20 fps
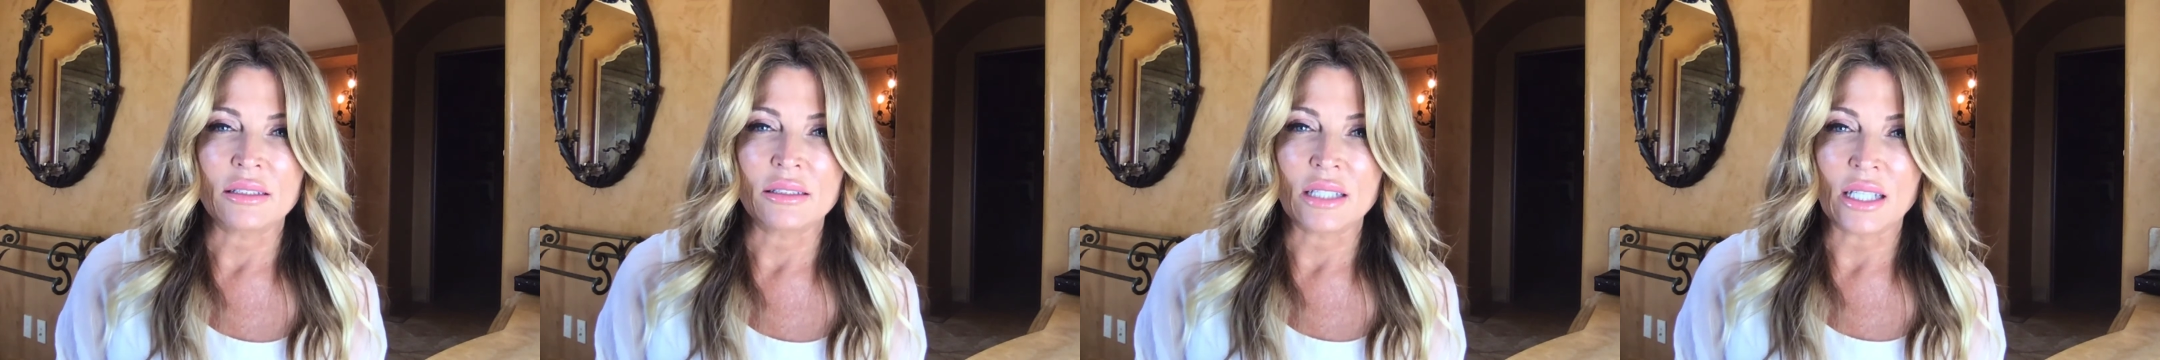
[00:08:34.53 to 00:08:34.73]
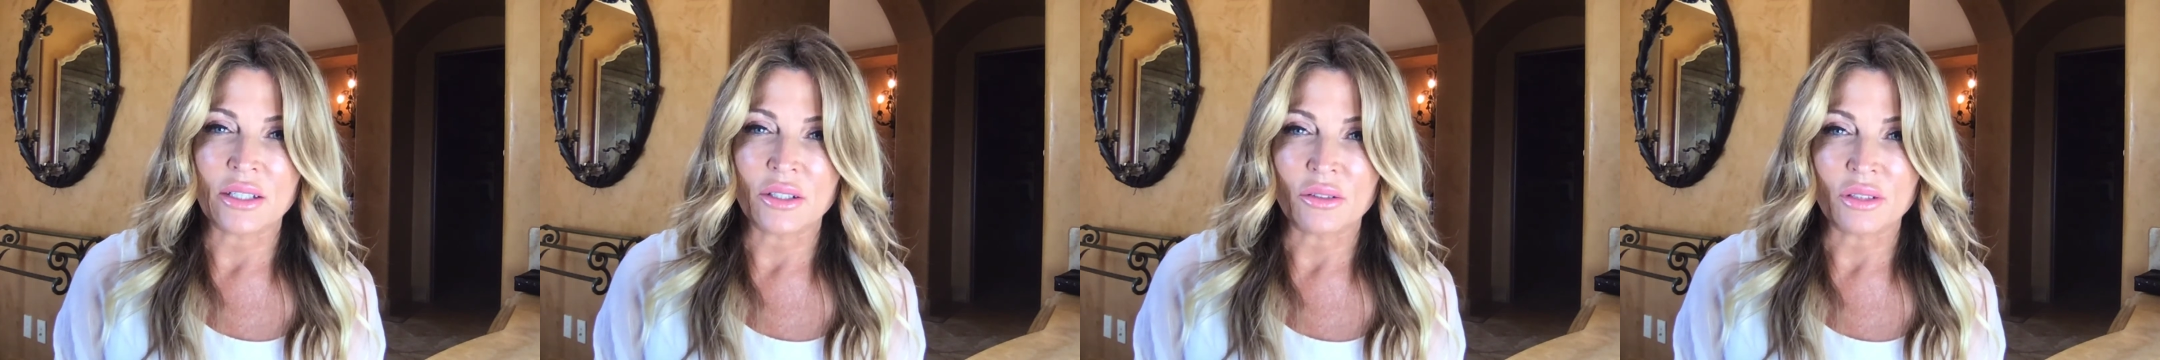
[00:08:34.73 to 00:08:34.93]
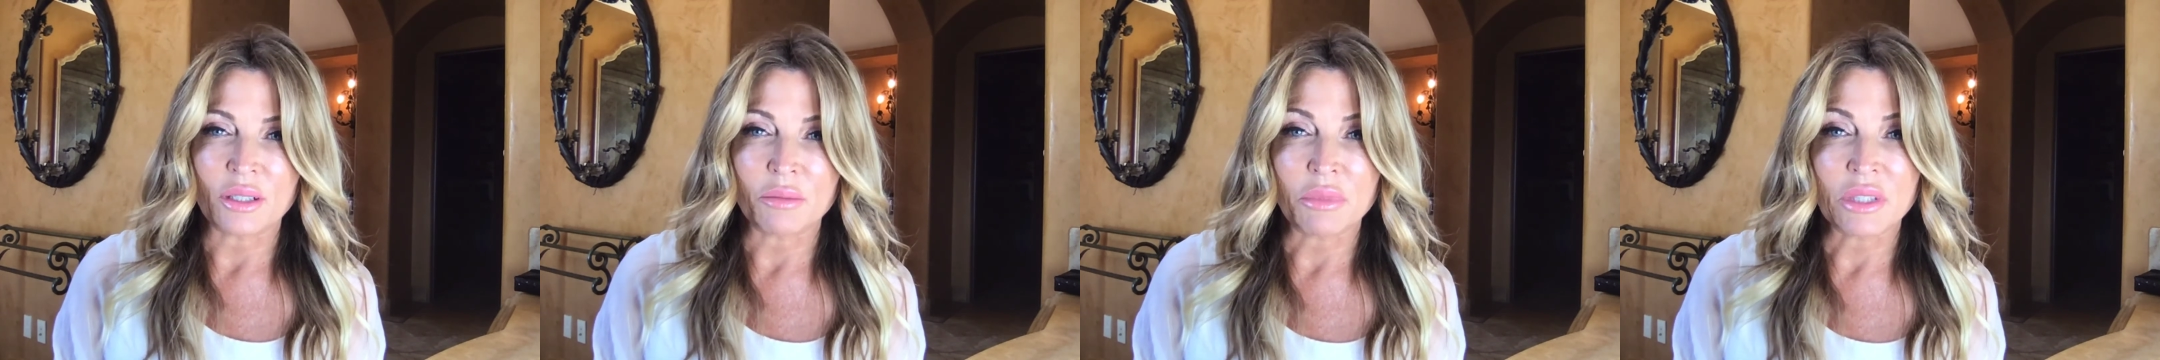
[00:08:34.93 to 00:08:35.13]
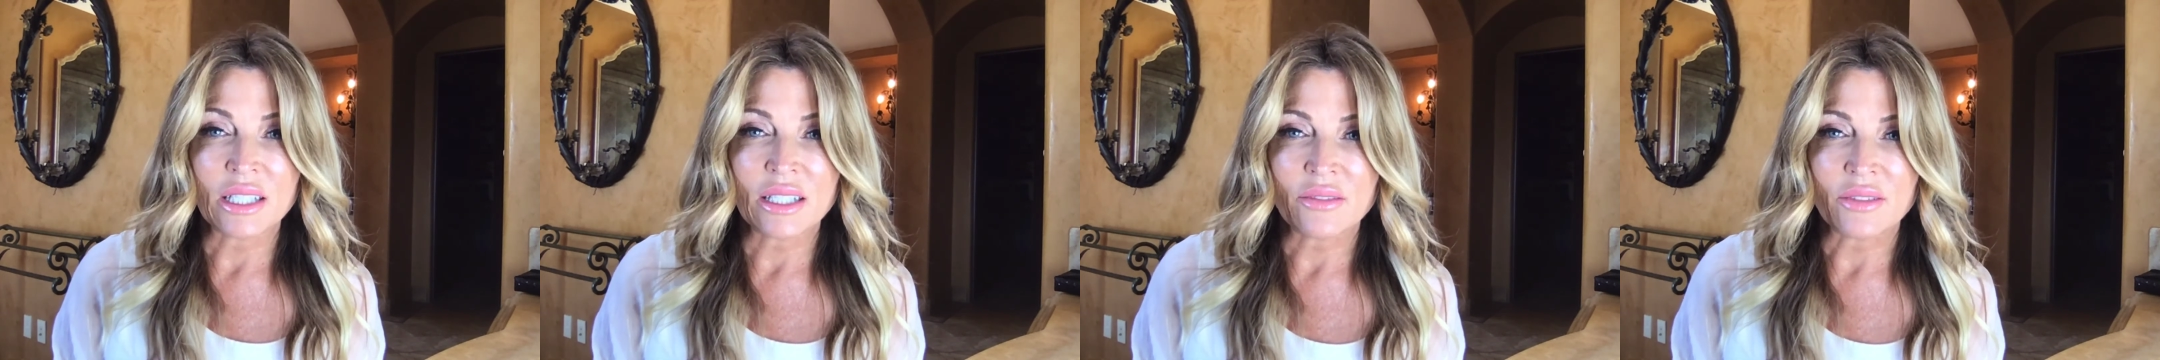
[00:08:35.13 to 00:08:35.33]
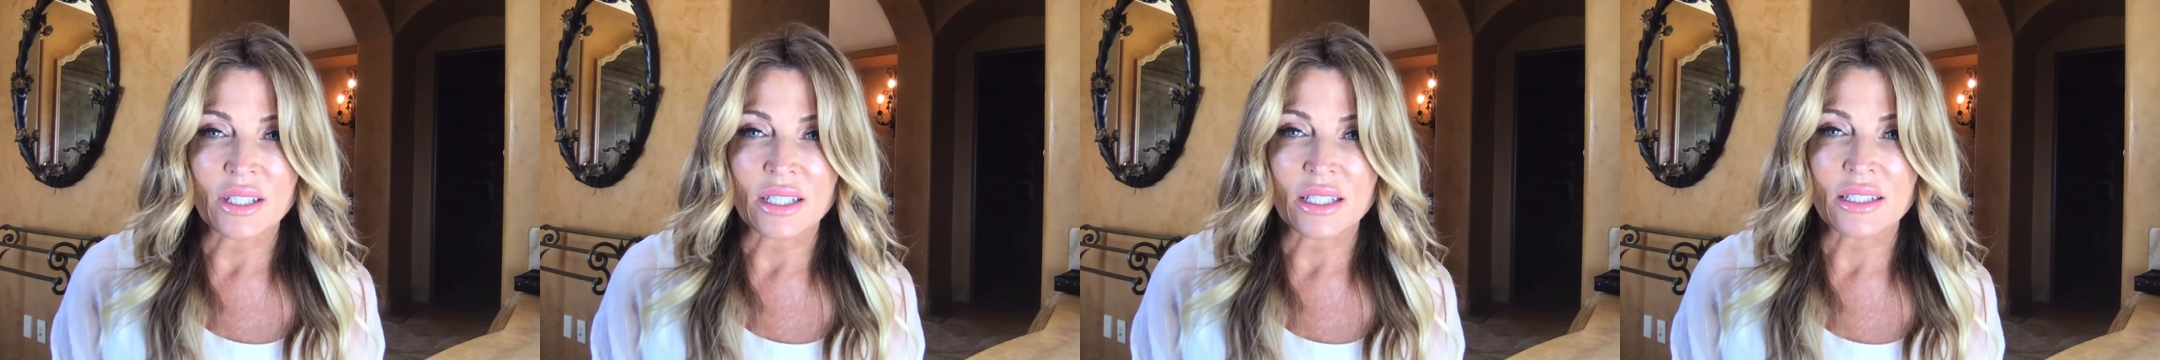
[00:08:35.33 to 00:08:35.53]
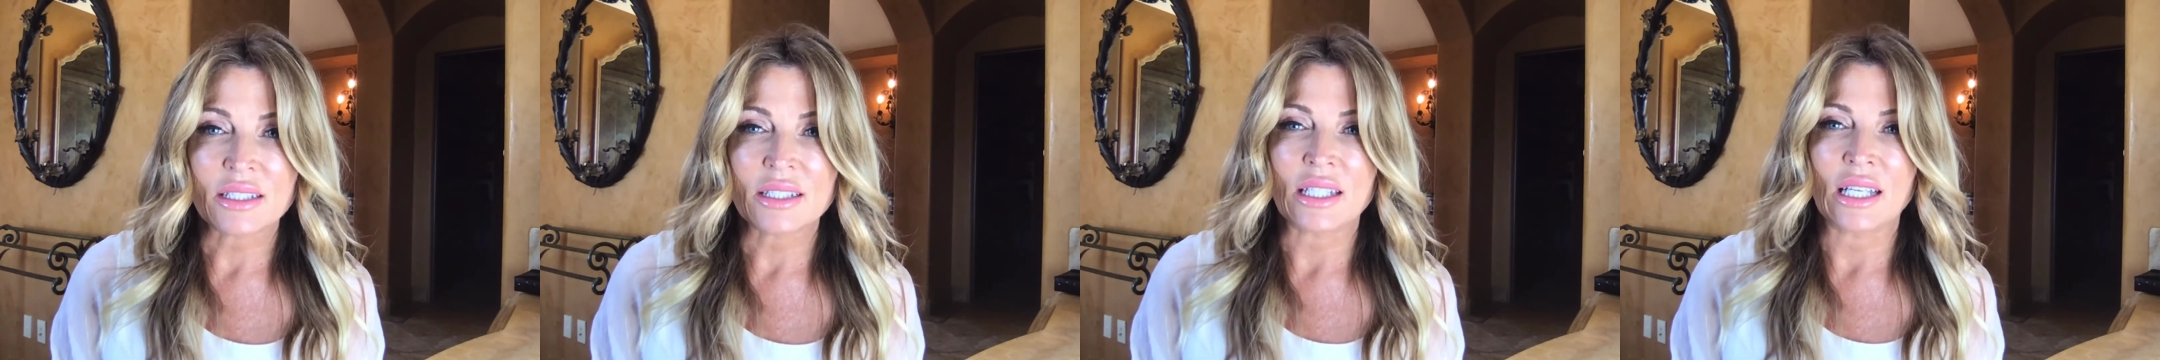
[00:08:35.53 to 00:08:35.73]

not only believe this,